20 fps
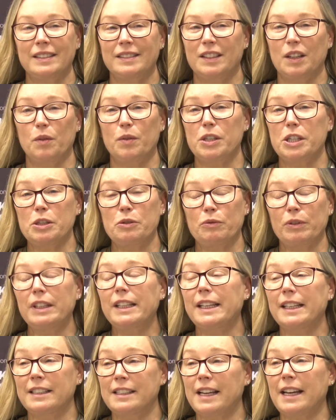No, we're just
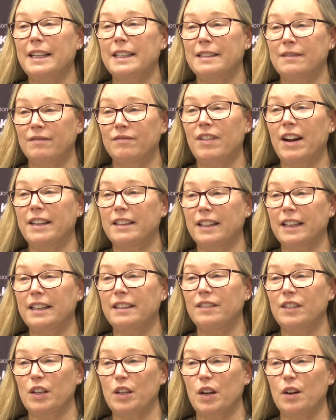really excited.
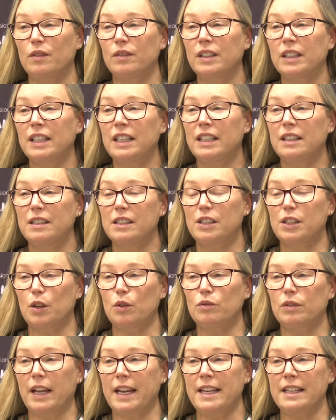Finally, you know,
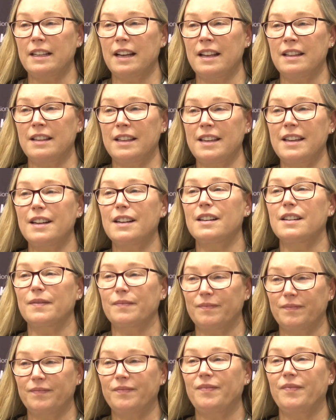so late in the
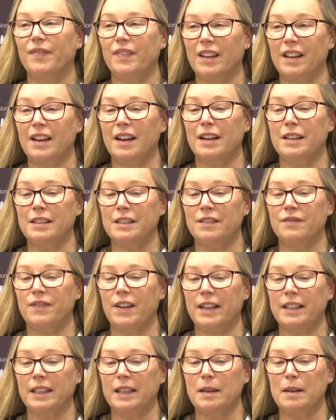year to
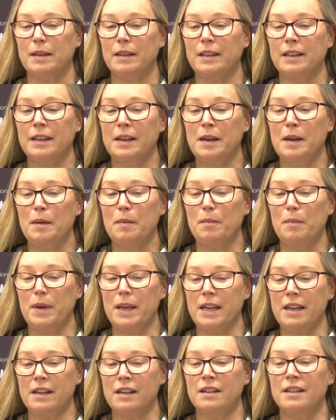finally
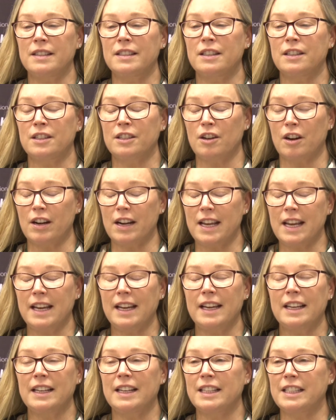be here and
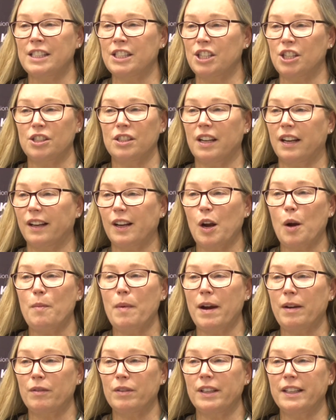starting, and it's just going to go
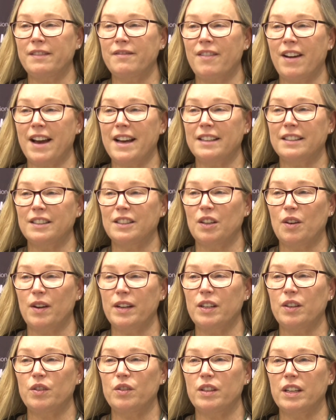by really fast. So
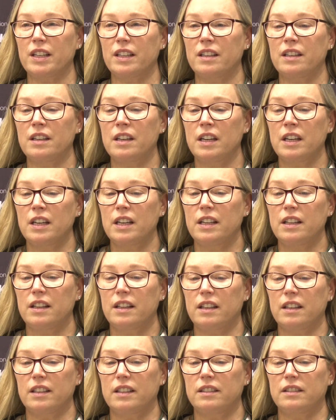I know
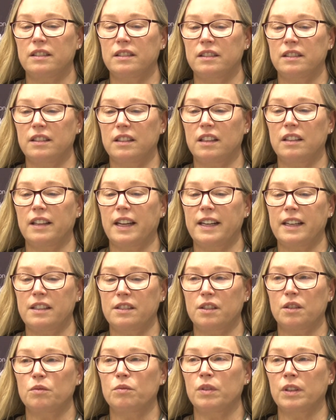the
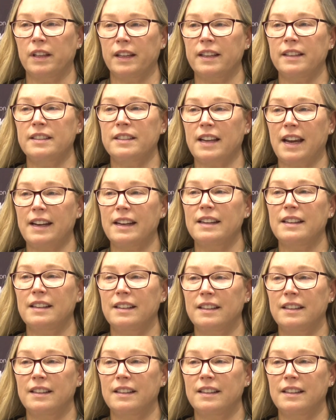ladies are really excited.